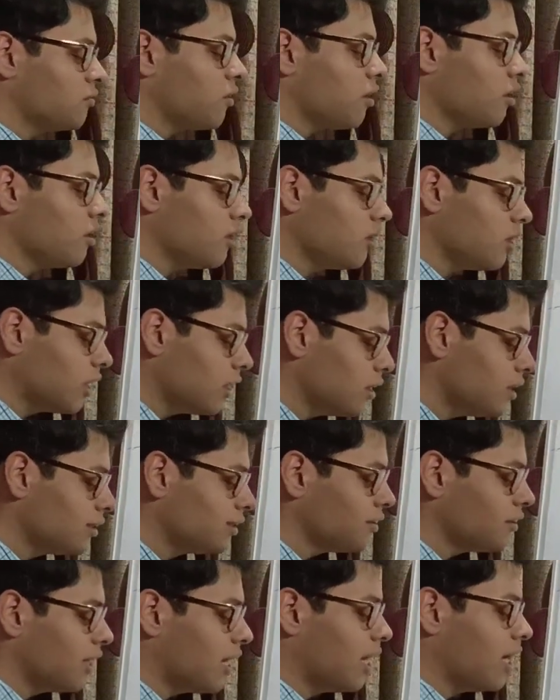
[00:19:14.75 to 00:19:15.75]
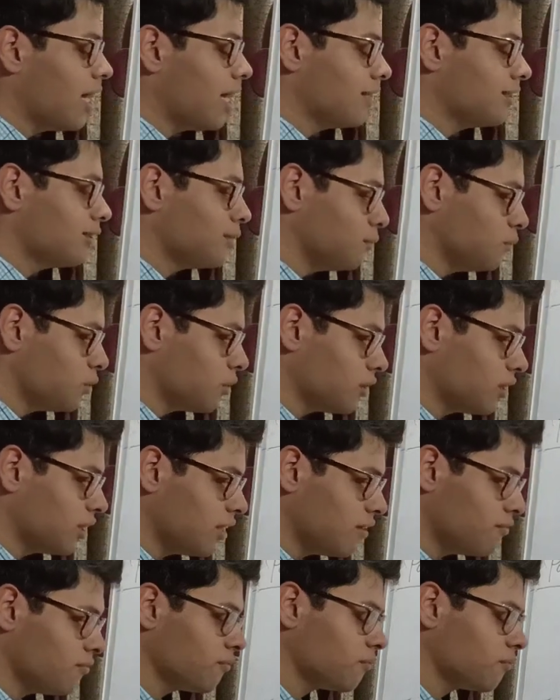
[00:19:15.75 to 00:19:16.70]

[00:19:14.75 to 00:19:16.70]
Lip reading: for conditionnel and subjunctive.